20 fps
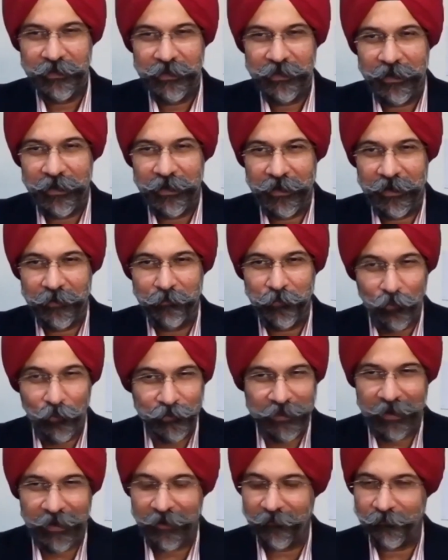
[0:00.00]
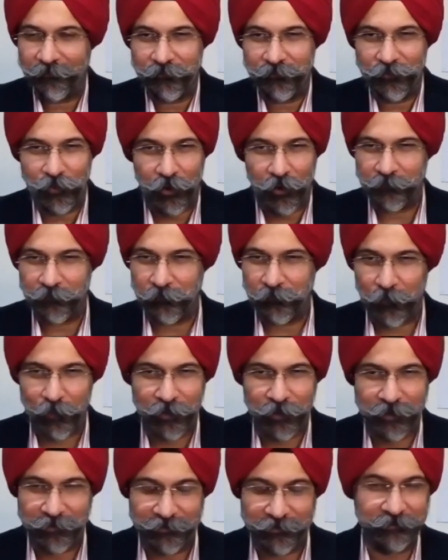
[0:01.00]
Uh, both have taught
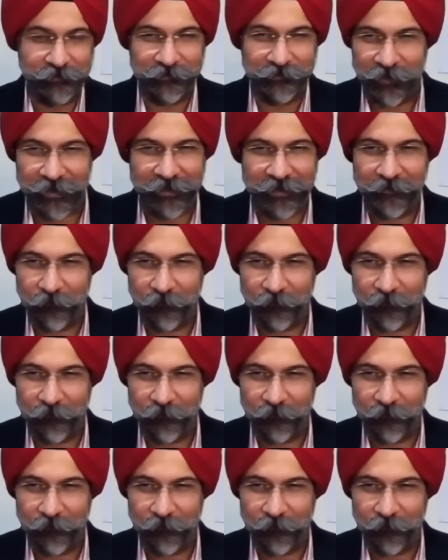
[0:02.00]
for three,